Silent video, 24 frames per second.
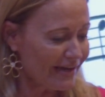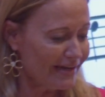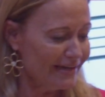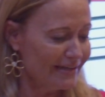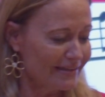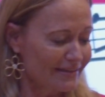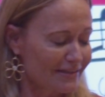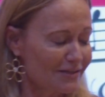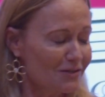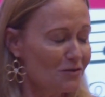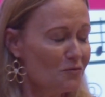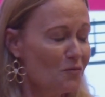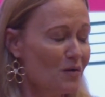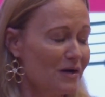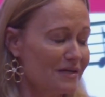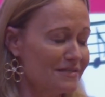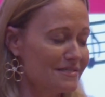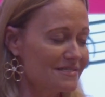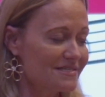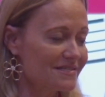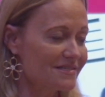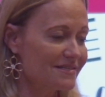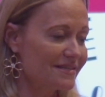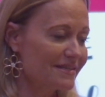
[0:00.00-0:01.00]
little
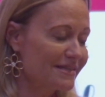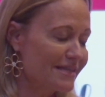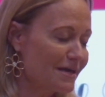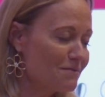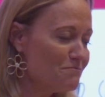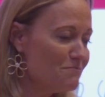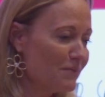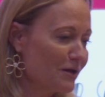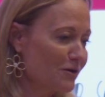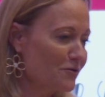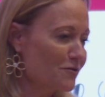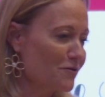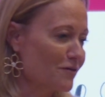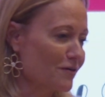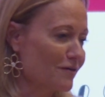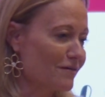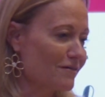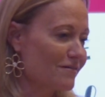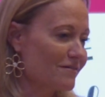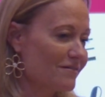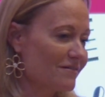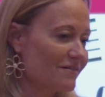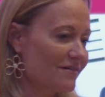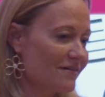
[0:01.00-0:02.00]
ones, they
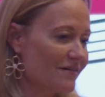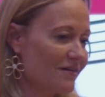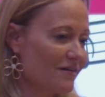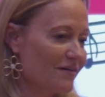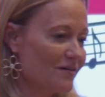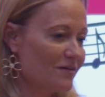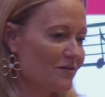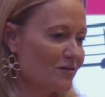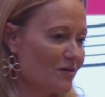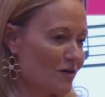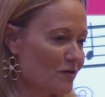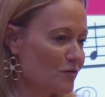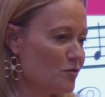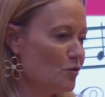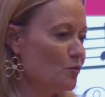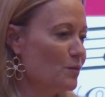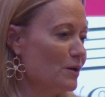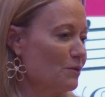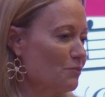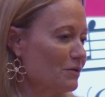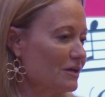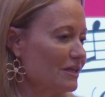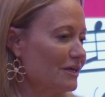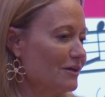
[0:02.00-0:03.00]
mirror who
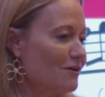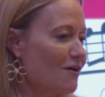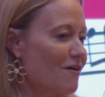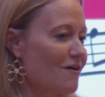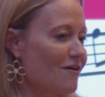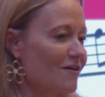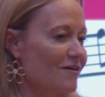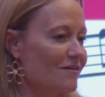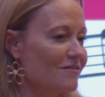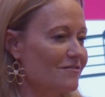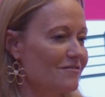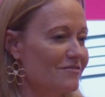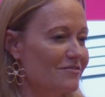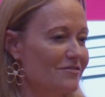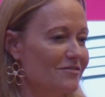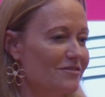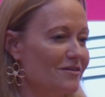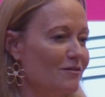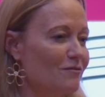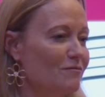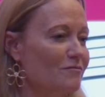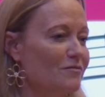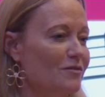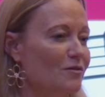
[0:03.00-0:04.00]
we really are,
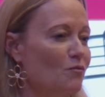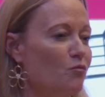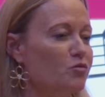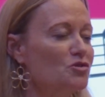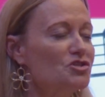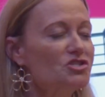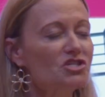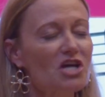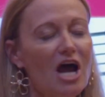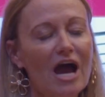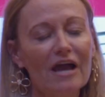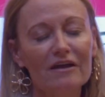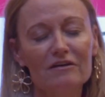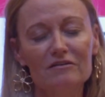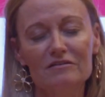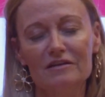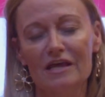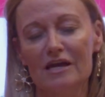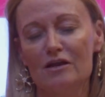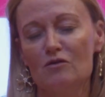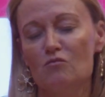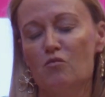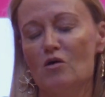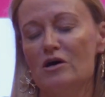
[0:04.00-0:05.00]
the
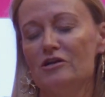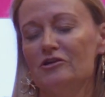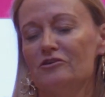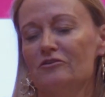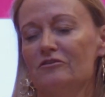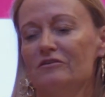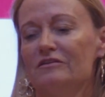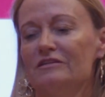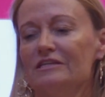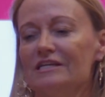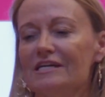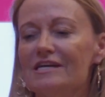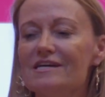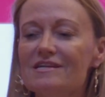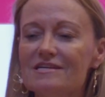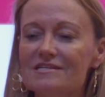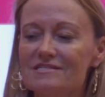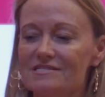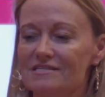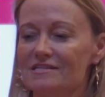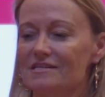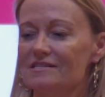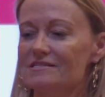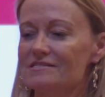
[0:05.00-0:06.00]
childlike wonder and the
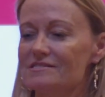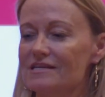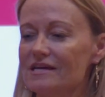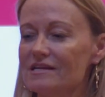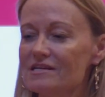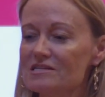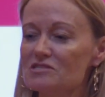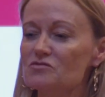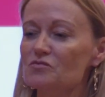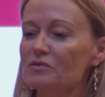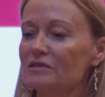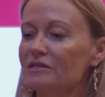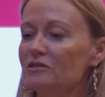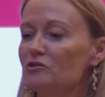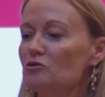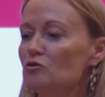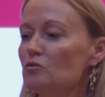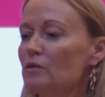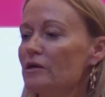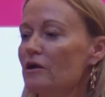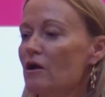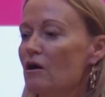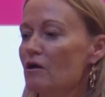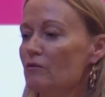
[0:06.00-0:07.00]
innocence that is really who
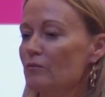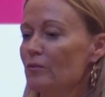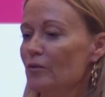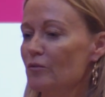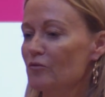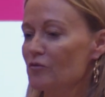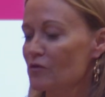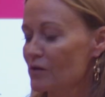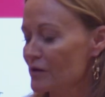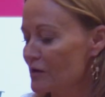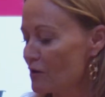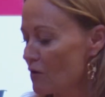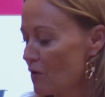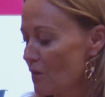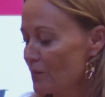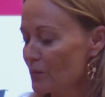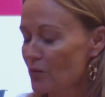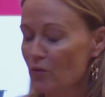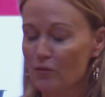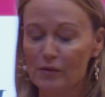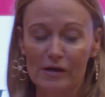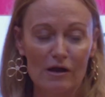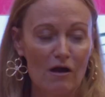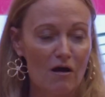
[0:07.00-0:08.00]
we are before
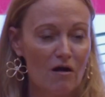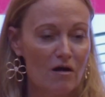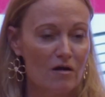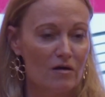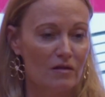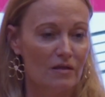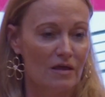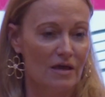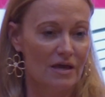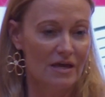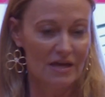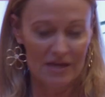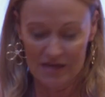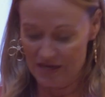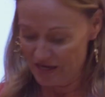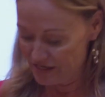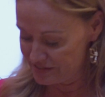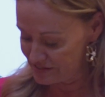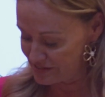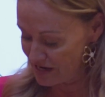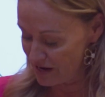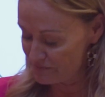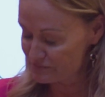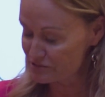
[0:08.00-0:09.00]
we all
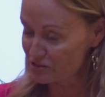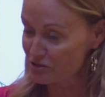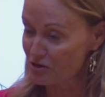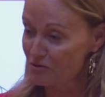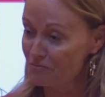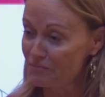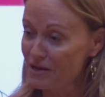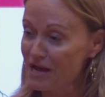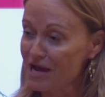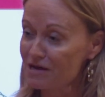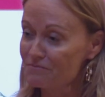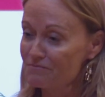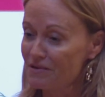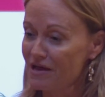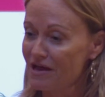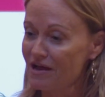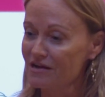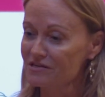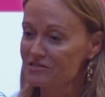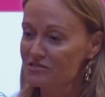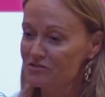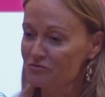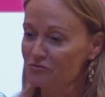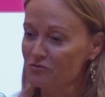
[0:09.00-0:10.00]
adopted our
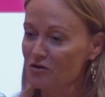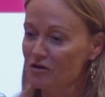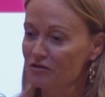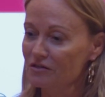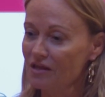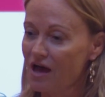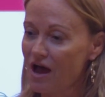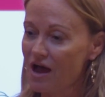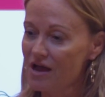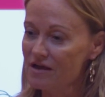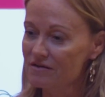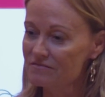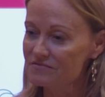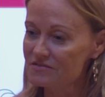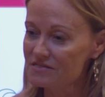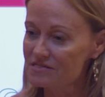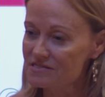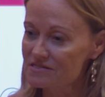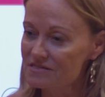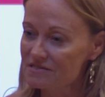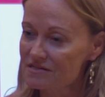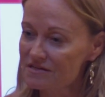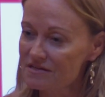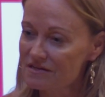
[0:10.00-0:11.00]
backpacks through our
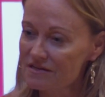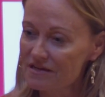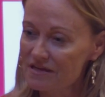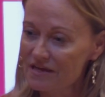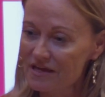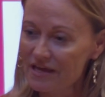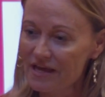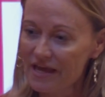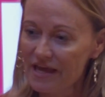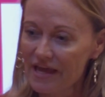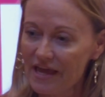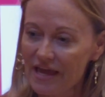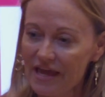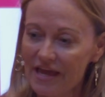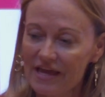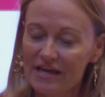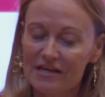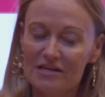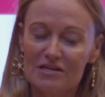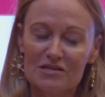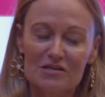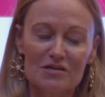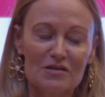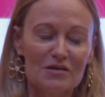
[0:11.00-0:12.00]
lives.
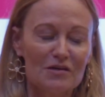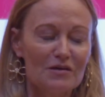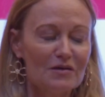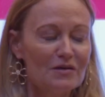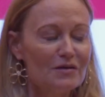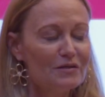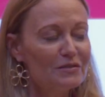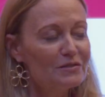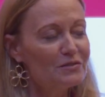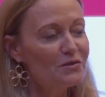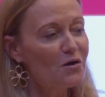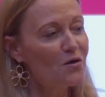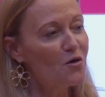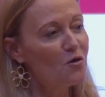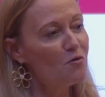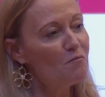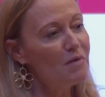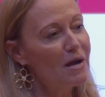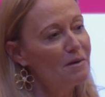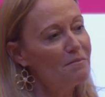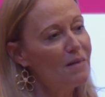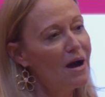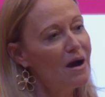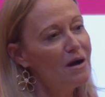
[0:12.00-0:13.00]
So
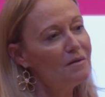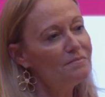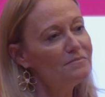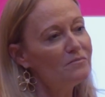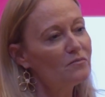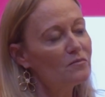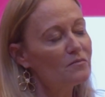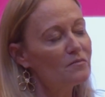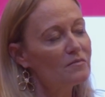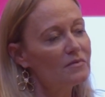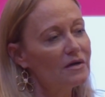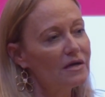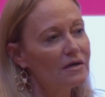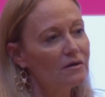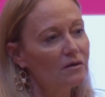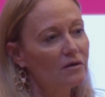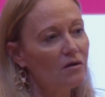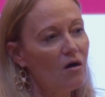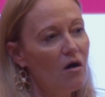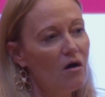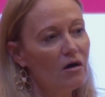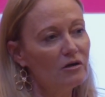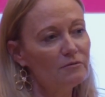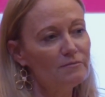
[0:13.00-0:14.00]
my mom
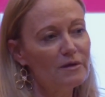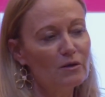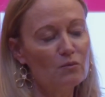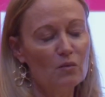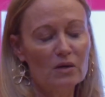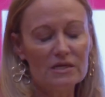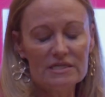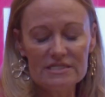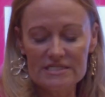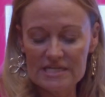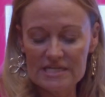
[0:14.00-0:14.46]
called me one